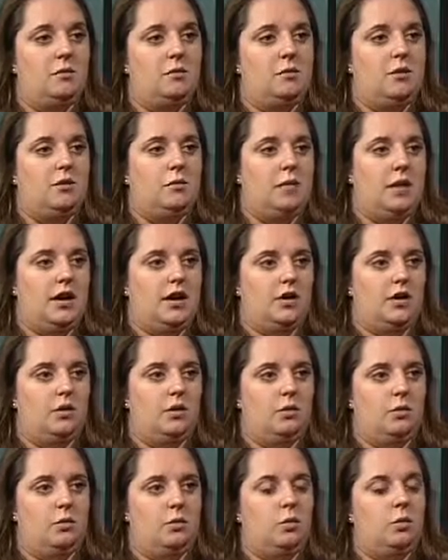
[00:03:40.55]
but no
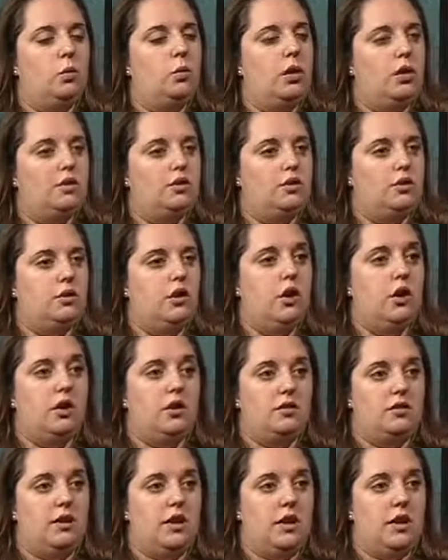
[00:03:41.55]
matter what's
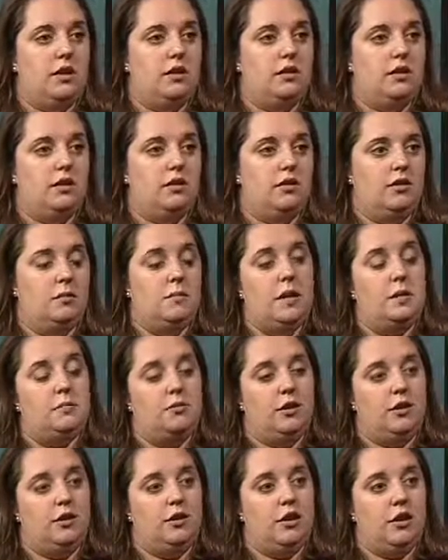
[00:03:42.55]
causing the
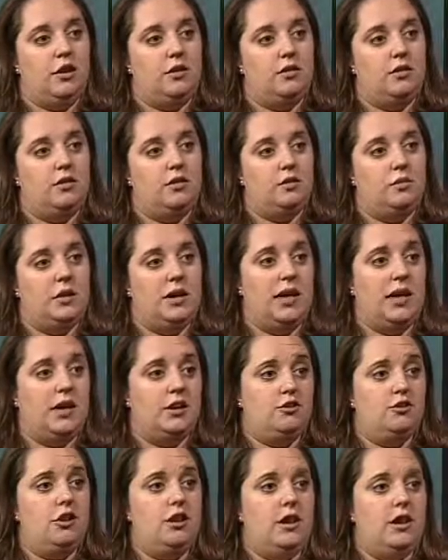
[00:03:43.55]
memory loss, we
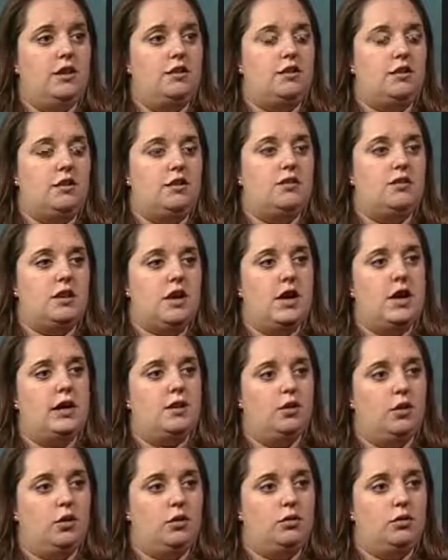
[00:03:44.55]
can't treat it until it's
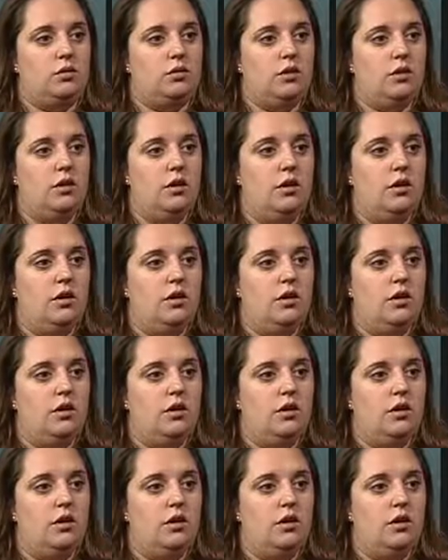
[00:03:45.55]
diagnosed.